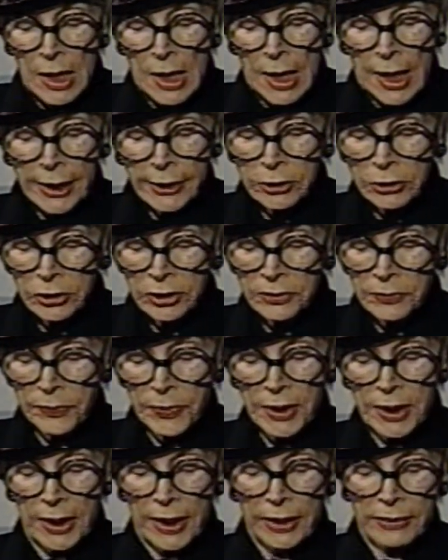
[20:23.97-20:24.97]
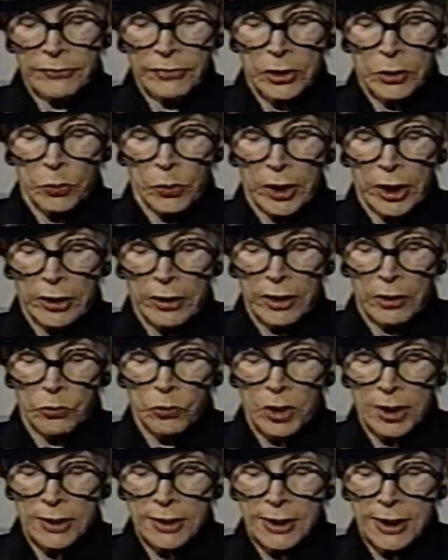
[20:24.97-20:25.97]
I couldn't be everywhere at
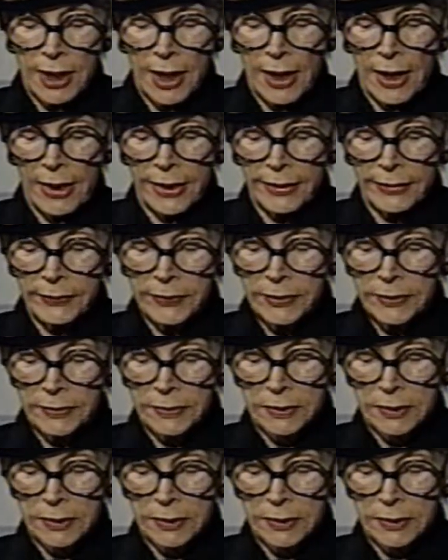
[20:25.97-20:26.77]
one time,